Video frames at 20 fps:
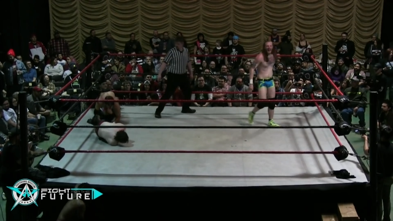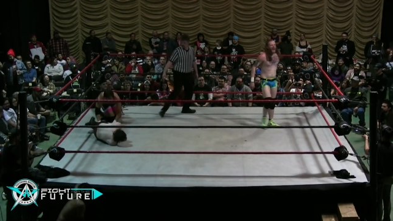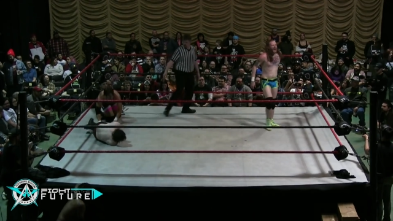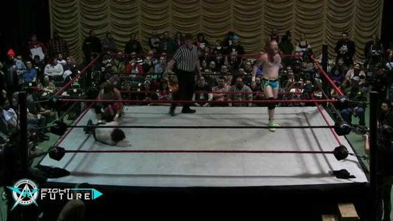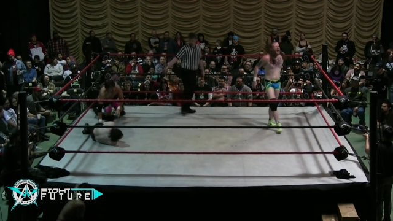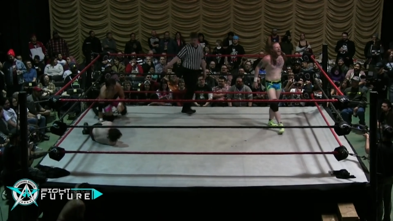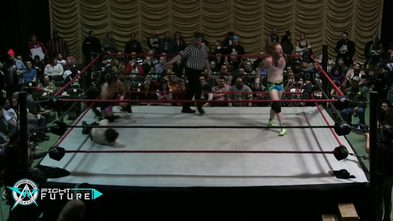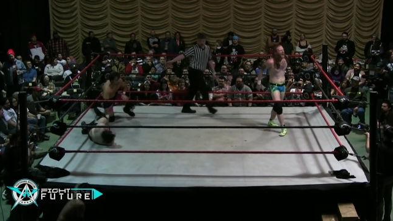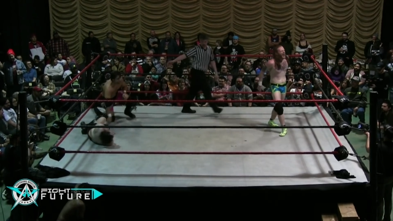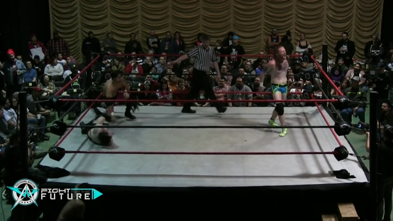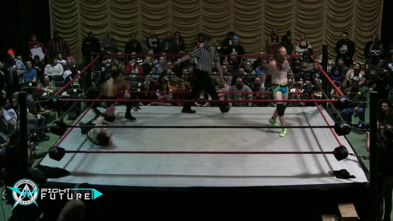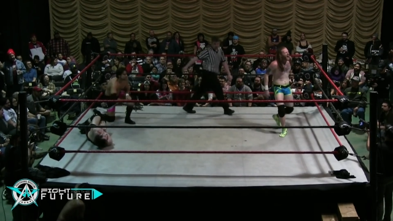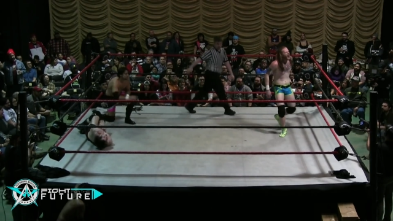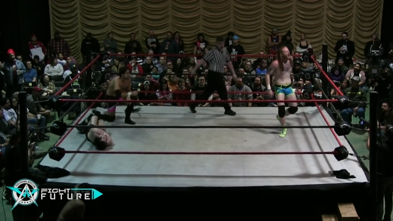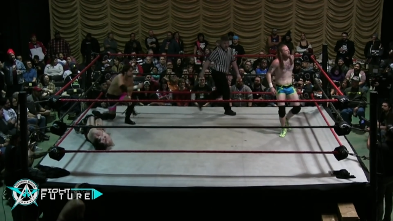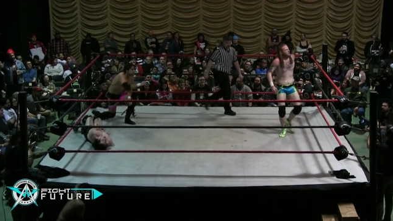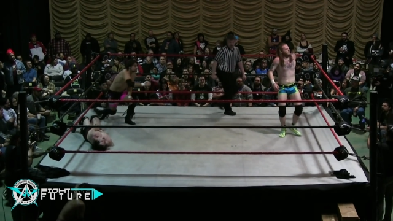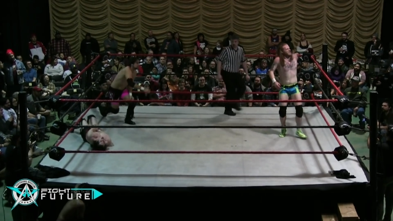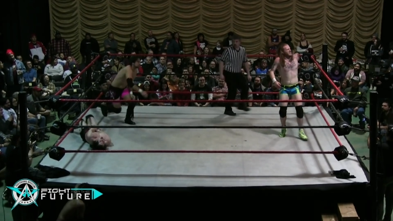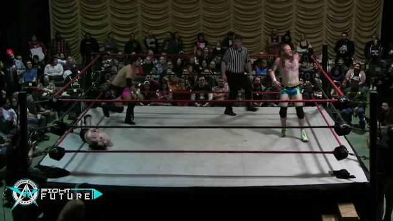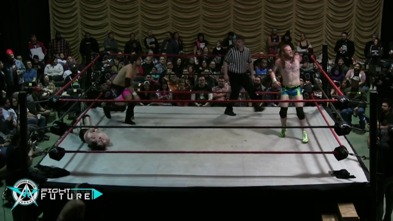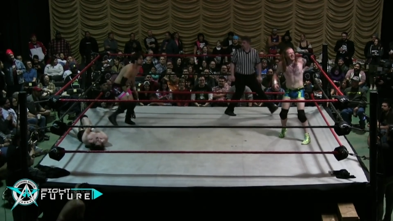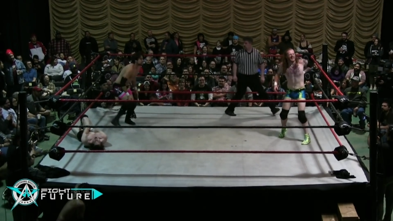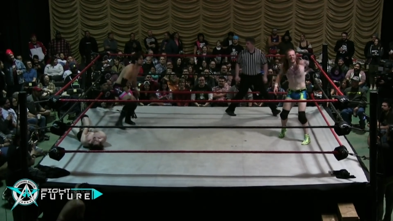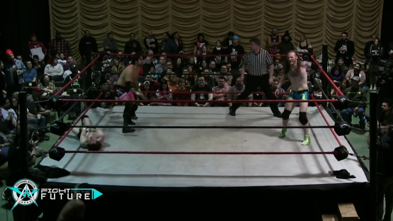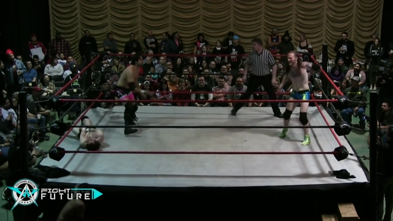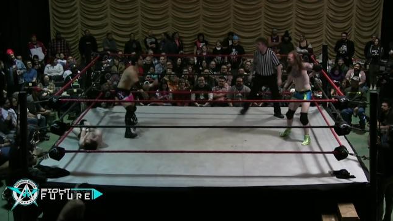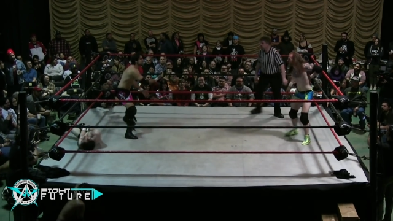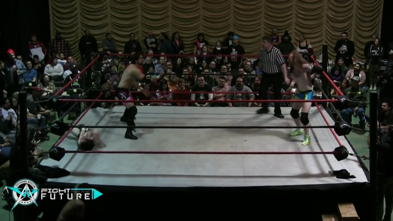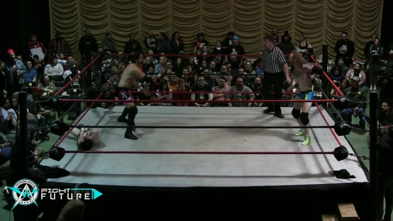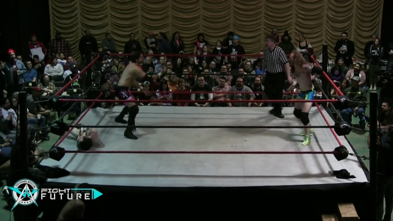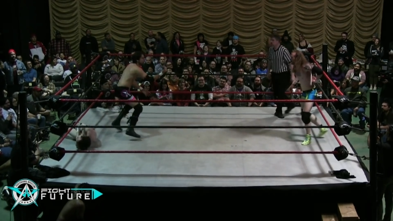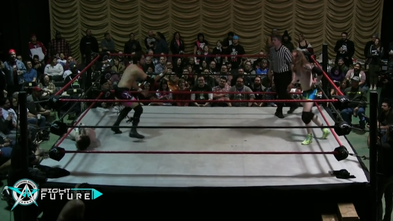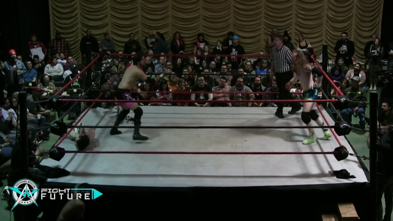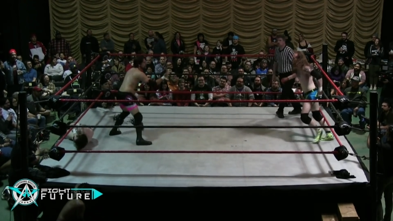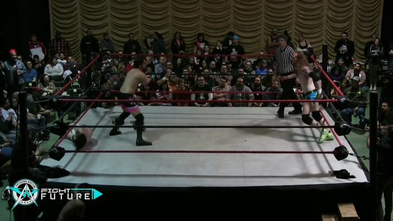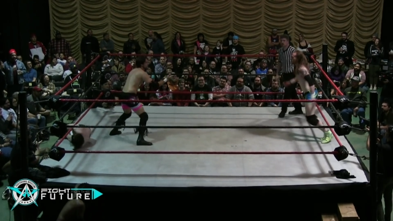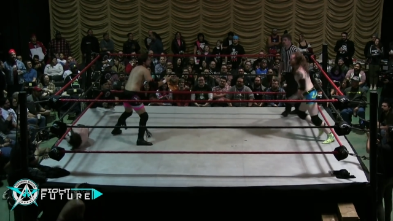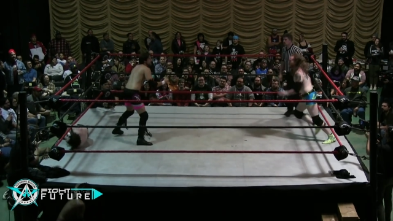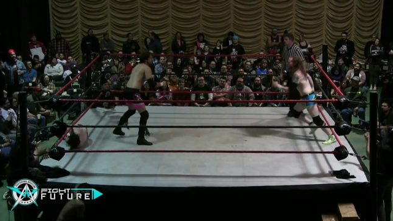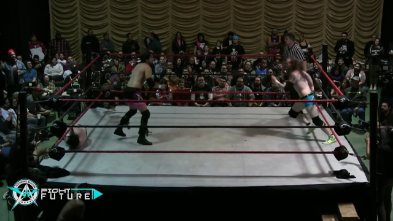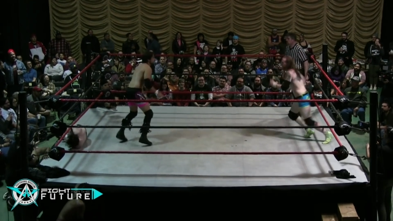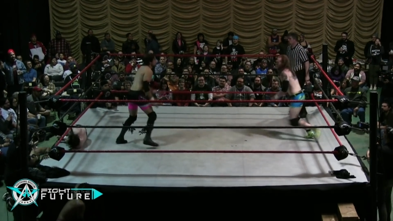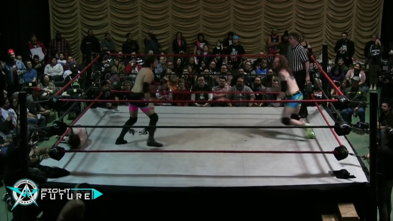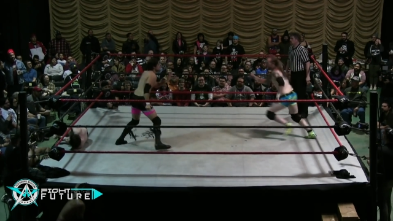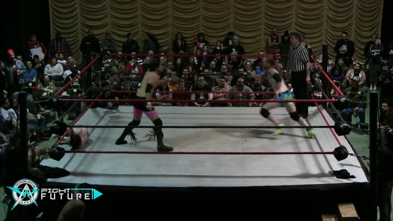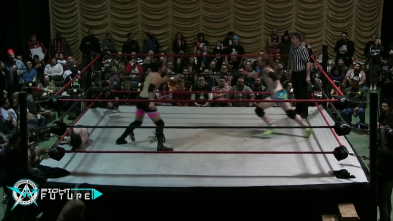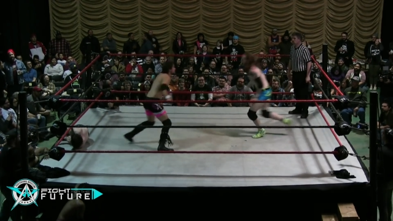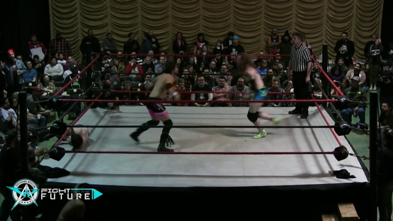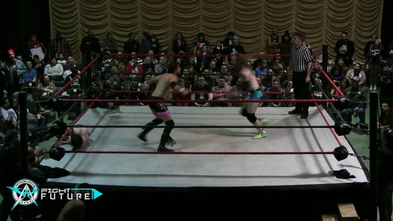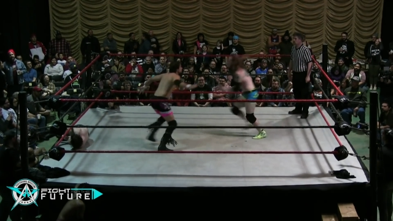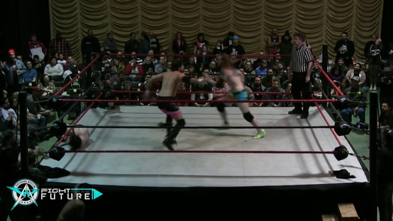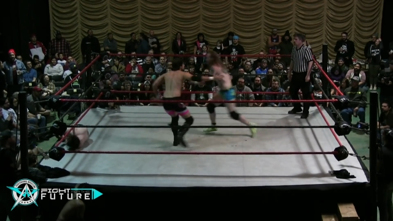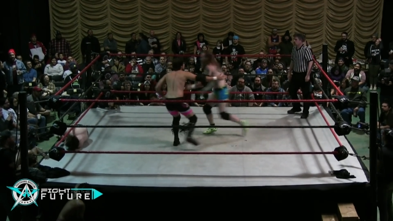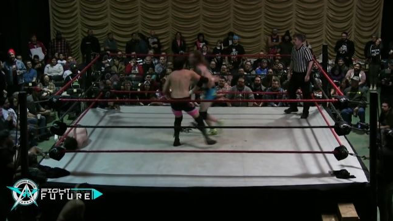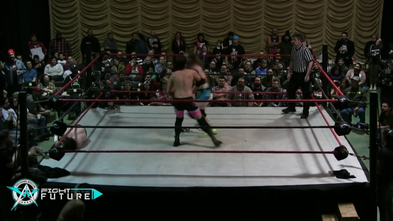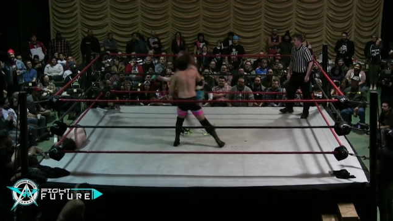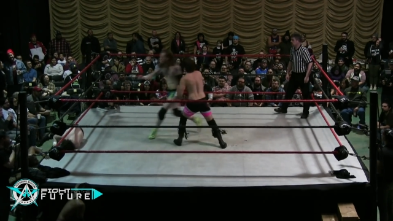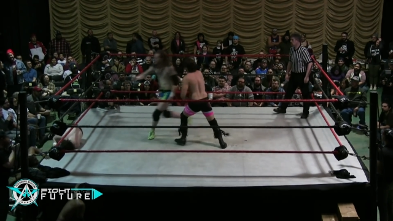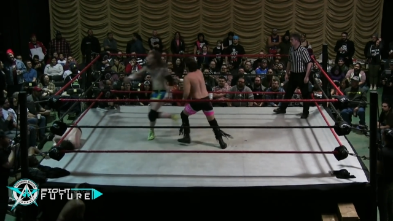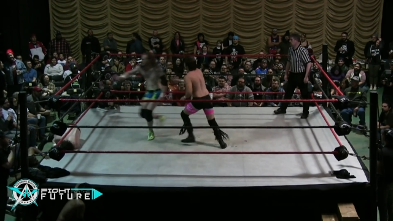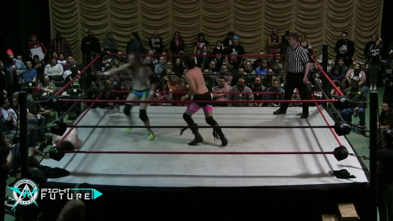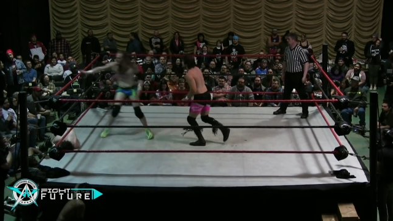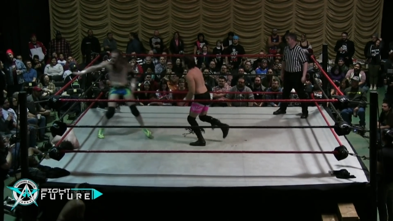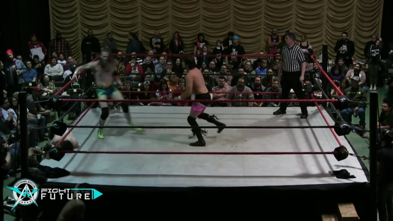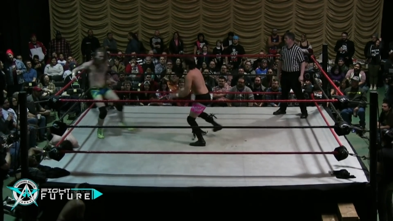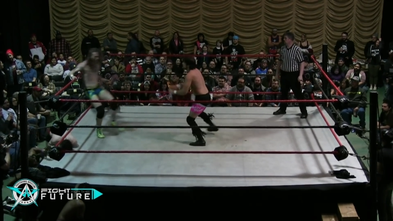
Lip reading: No face is visible, so there are no lips to read.